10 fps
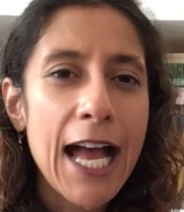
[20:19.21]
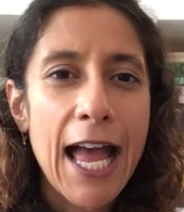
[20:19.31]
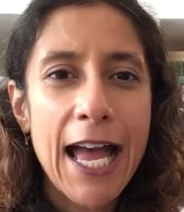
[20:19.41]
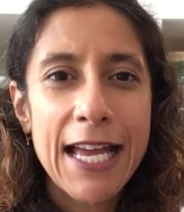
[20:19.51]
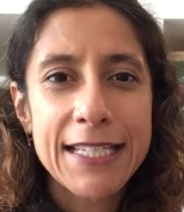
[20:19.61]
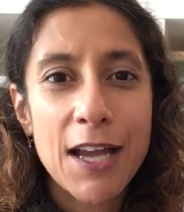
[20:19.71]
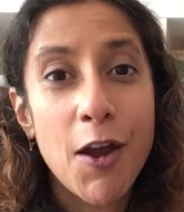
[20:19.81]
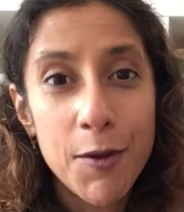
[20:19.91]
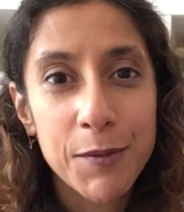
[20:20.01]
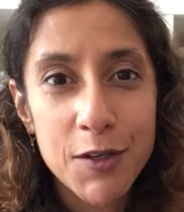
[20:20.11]
And I
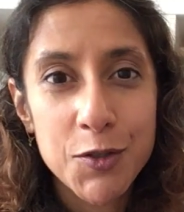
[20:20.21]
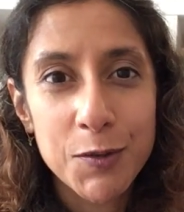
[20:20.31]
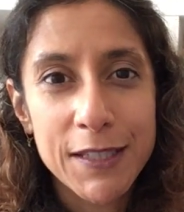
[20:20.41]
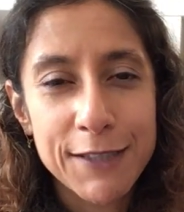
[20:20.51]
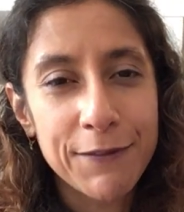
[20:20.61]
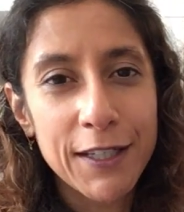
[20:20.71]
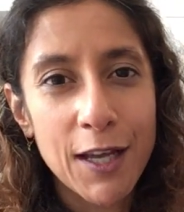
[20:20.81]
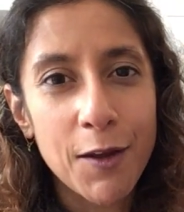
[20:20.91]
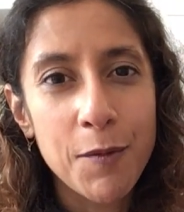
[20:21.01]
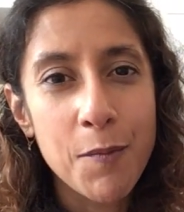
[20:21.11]
hope you enjoyed this
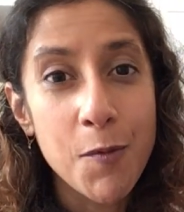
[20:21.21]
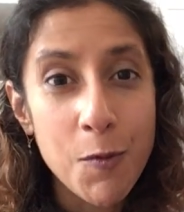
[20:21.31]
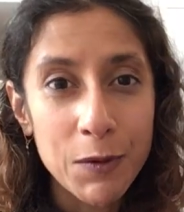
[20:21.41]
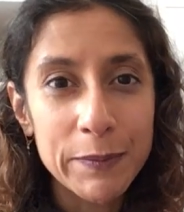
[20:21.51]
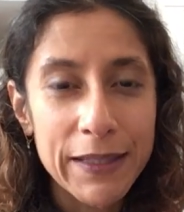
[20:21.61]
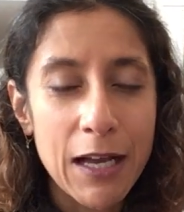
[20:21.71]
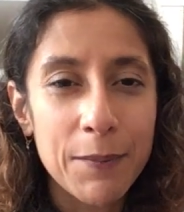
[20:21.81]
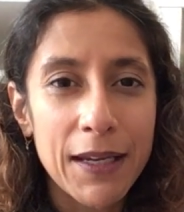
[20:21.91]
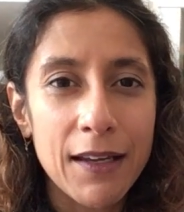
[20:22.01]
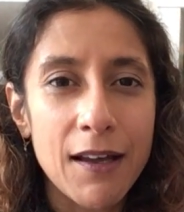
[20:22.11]
video. More will be
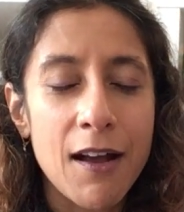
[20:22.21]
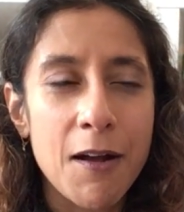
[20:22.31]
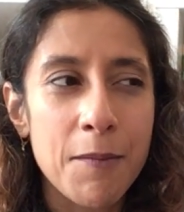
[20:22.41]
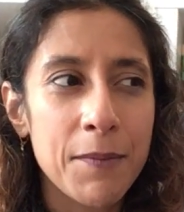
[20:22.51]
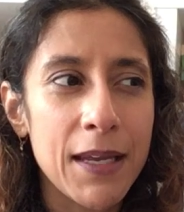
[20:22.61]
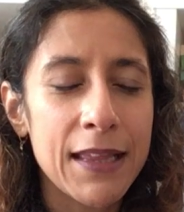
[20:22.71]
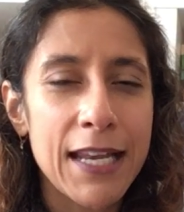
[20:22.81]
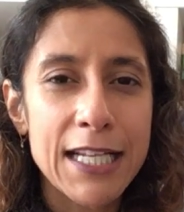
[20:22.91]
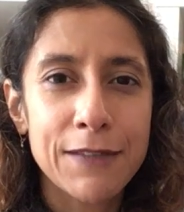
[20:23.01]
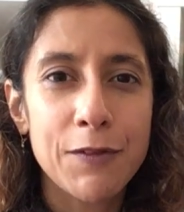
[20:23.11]
coming in the
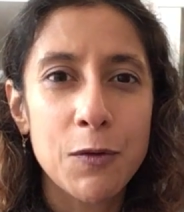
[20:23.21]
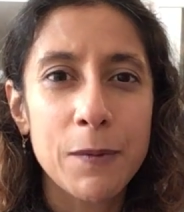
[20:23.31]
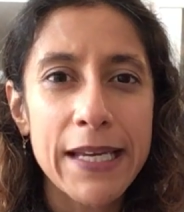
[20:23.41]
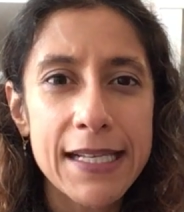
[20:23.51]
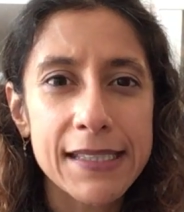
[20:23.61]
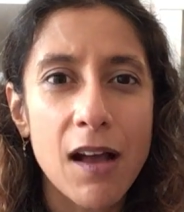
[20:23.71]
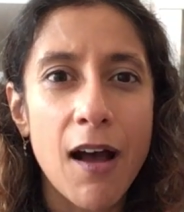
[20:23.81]
next few weeks.